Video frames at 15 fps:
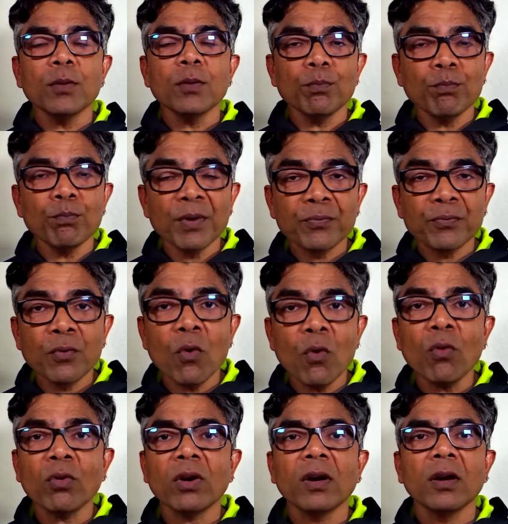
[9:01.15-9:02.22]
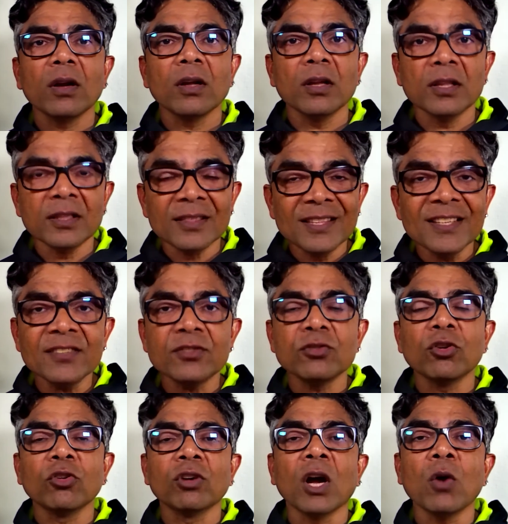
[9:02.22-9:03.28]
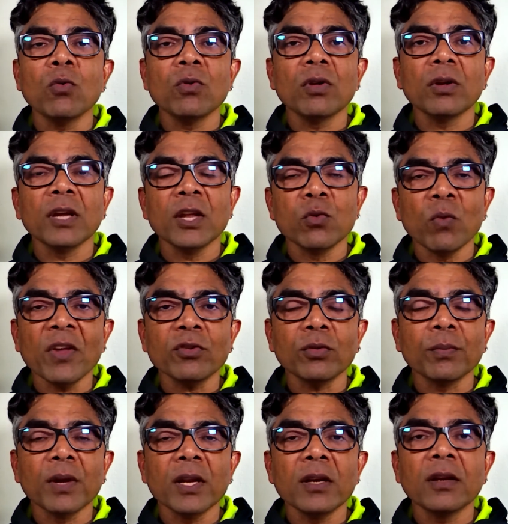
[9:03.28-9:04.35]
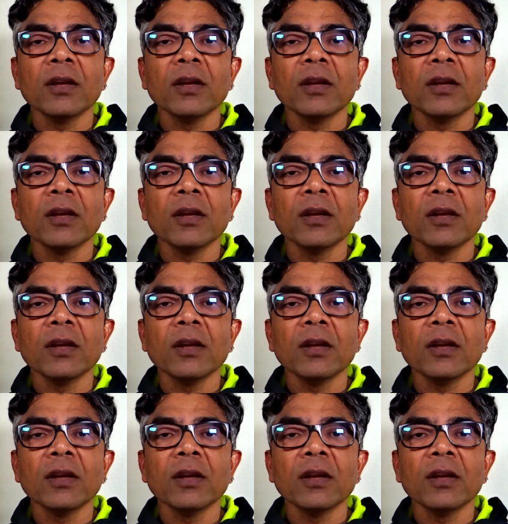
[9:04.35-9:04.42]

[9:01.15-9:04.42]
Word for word: before this round investment,